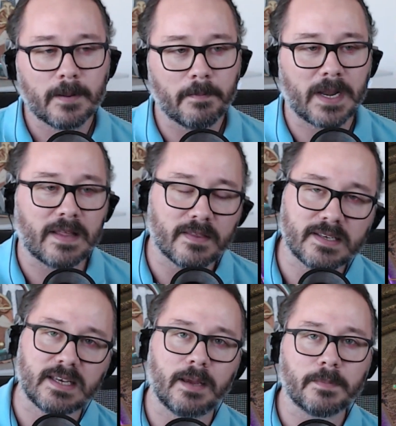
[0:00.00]
But at the
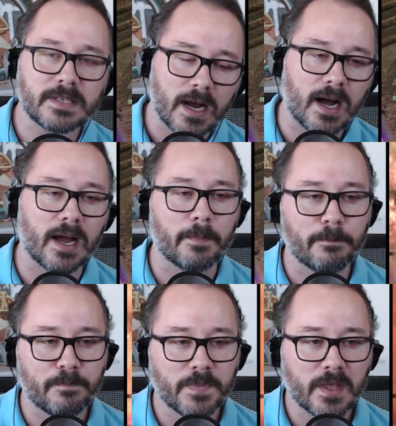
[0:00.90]
same
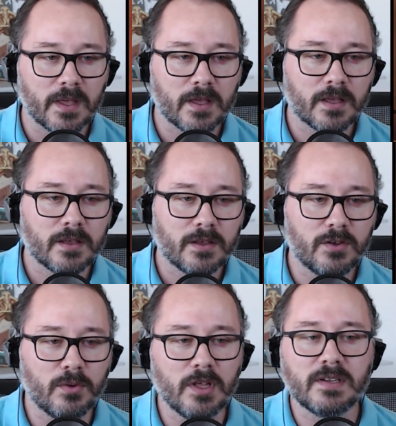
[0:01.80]
time,
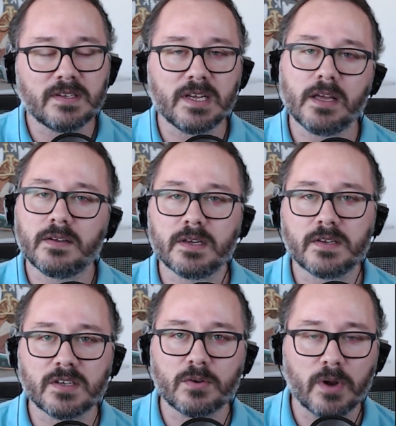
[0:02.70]
you need to take into
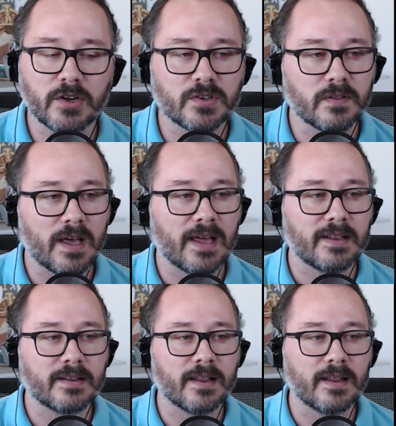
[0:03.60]
consideration that